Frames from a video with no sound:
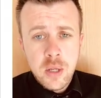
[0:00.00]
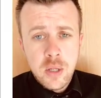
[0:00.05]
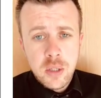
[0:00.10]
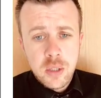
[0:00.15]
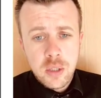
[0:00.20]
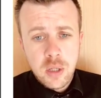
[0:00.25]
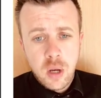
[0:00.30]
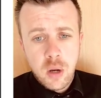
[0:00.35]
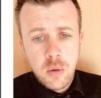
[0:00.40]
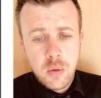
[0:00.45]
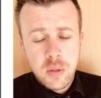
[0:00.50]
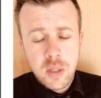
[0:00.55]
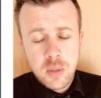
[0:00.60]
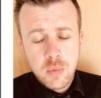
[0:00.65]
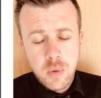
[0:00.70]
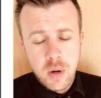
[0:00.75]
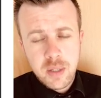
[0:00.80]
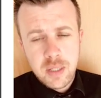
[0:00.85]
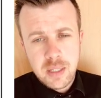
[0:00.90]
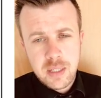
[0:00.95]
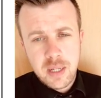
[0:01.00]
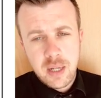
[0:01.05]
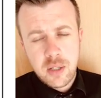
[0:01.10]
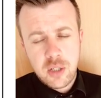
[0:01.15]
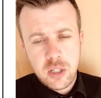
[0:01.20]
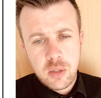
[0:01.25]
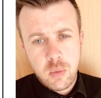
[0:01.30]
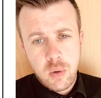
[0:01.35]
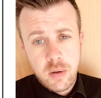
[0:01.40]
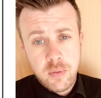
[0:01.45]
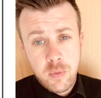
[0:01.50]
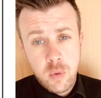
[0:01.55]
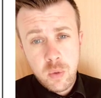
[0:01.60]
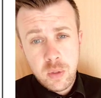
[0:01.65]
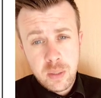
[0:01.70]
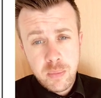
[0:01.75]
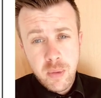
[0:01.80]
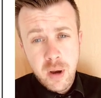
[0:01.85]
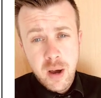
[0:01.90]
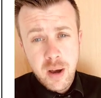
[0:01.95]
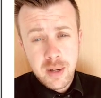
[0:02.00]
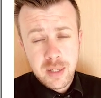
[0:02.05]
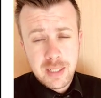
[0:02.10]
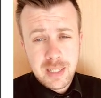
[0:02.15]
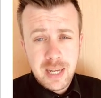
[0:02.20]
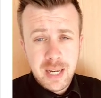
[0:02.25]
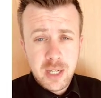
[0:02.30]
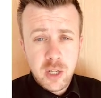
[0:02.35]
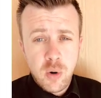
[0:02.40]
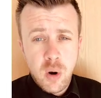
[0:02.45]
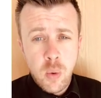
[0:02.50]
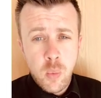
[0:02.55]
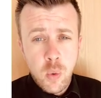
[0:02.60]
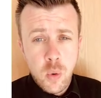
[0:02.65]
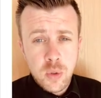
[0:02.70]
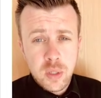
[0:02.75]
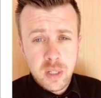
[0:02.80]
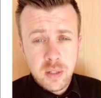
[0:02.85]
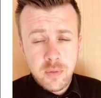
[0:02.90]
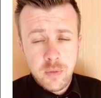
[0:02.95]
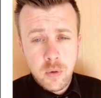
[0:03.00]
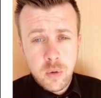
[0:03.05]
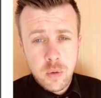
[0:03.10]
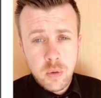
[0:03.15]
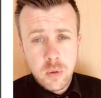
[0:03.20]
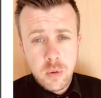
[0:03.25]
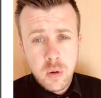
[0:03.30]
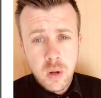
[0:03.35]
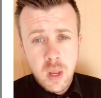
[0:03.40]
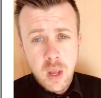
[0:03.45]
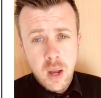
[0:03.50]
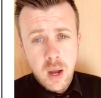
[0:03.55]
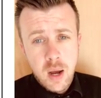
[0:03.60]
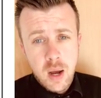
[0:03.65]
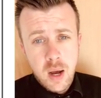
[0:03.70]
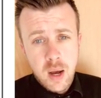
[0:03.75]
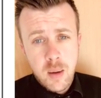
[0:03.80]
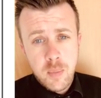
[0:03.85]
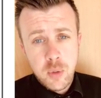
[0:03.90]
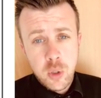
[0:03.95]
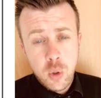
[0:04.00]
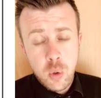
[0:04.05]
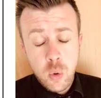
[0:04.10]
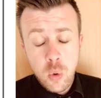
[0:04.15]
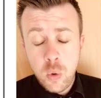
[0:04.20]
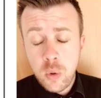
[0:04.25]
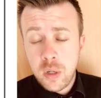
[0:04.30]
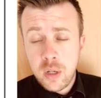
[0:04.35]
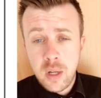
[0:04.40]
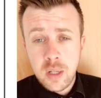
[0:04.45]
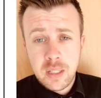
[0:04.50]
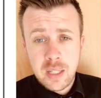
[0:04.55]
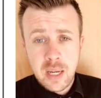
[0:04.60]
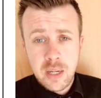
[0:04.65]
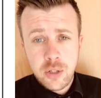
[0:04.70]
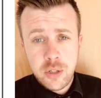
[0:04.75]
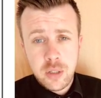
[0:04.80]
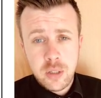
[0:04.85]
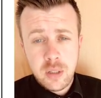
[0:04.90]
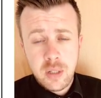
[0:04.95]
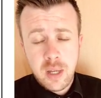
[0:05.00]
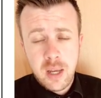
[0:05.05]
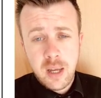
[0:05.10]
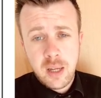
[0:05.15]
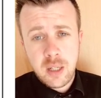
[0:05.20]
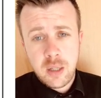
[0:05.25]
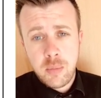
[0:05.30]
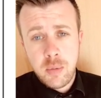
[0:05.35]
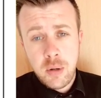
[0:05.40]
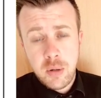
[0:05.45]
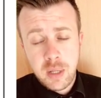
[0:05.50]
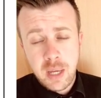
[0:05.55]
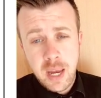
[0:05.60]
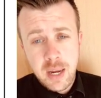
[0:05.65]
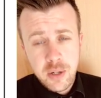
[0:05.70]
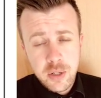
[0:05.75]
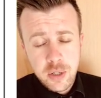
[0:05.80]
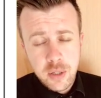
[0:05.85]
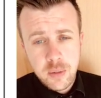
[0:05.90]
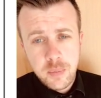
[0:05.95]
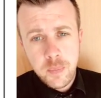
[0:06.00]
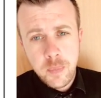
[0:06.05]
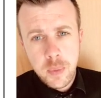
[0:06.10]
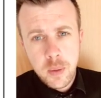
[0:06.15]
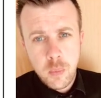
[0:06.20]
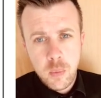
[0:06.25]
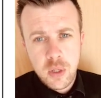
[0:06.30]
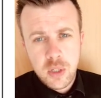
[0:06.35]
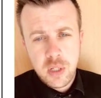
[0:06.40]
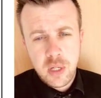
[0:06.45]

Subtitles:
So this writing section is worth 40 marks, and you are awarded for your organisation and communication, which